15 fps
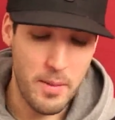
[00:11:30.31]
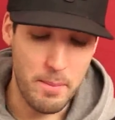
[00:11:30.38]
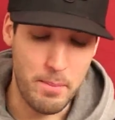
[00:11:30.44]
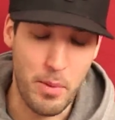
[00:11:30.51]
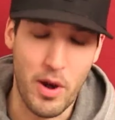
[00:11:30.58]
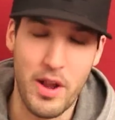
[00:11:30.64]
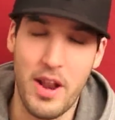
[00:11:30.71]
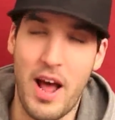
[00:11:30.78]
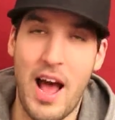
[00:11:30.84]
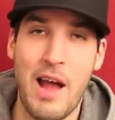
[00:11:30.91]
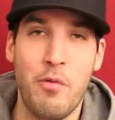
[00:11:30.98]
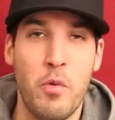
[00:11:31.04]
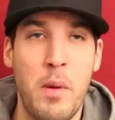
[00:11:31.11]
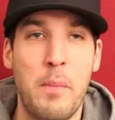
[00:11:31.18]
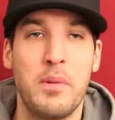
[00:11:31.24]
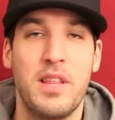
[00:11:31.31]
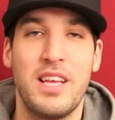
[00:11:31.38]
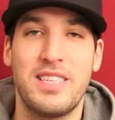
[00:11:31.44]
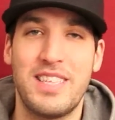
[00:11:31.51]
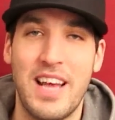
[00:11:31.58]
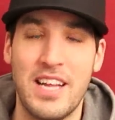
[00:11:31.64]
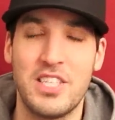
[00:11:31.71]
But I remember
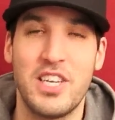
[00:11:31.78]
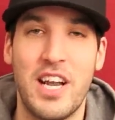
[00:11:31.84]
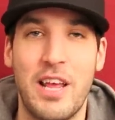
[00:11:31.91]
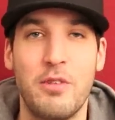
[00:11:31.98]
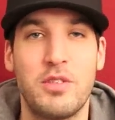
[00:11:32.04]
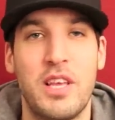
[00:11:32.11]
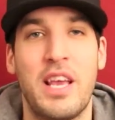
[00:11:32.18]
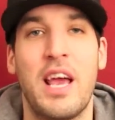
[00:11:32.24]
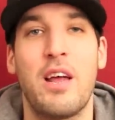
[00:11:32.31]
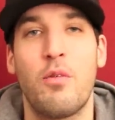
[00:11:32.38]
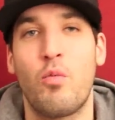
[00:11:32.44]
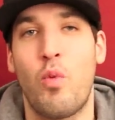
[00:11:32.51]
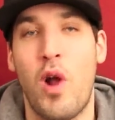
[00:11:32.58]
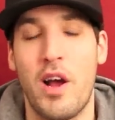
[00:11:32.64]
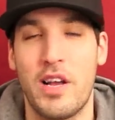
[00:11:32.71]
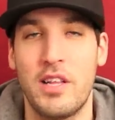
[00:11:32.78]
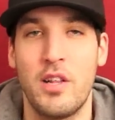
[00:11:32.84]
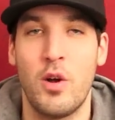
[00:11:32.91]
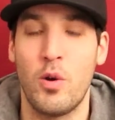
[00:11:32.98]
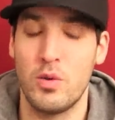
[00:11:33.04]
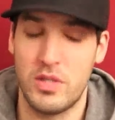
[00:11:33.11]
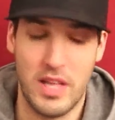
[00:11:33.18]
the attention I used to get rocking
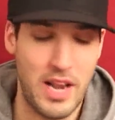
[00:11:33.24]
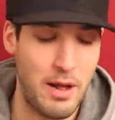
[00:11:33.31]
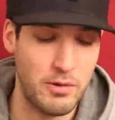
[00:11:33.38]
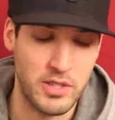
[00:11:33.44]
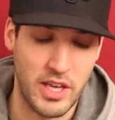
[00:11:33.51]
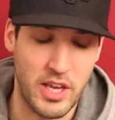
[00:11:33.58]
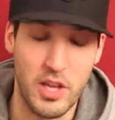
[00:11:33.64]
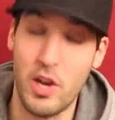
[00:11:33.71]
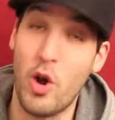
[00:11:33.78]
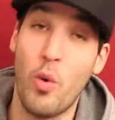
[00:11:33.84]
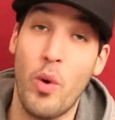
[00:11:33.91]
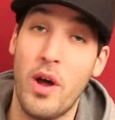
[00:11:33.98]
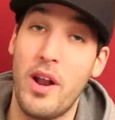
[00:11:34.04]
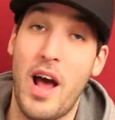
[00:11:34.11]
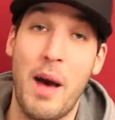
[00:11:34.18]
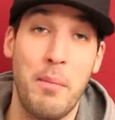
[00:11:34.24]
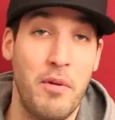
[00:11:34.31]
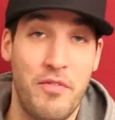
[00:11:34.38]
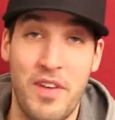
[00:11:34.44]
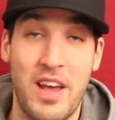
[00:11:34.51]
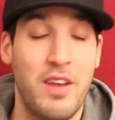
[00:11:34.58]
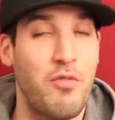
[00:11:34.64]
those, and I was like, you know what? I'm a
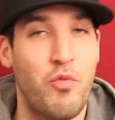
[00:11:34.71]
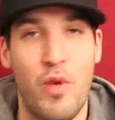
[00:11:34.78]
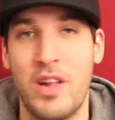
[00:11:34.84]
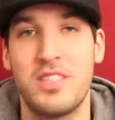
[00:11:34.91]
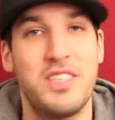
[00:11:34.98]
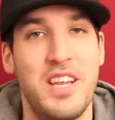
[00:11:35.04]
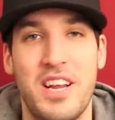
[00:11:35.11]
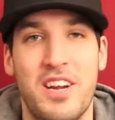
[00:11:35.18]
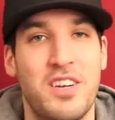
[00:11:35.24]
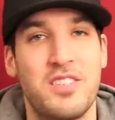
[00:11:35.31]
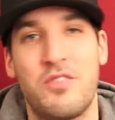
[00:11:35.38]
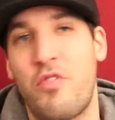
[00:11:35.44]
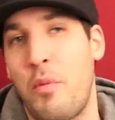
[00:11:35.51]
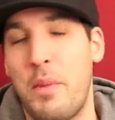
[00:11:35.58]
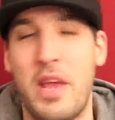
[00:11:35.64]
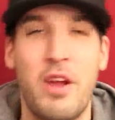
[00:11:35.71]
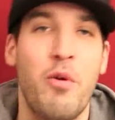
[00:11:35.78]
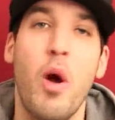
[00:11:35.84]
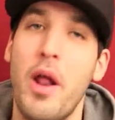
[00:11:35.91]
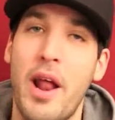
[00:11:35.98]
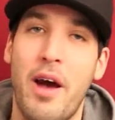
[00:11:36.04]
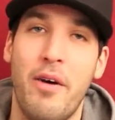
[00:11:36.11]
fan of red sneakers from
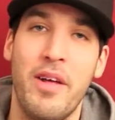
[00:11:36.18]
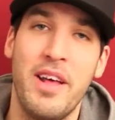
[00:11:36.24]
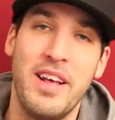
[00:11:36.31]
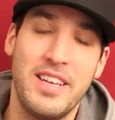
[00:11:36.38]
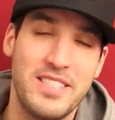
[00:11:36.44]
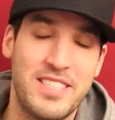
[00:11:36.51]
here on out.